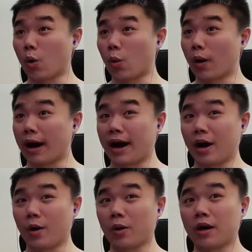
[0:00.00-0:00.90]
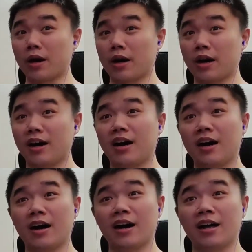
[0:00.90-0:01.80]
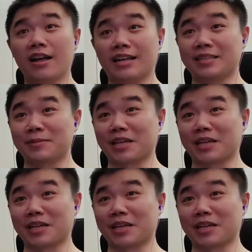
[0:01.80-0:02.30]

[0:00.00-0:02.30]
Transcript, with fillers: wow. That seems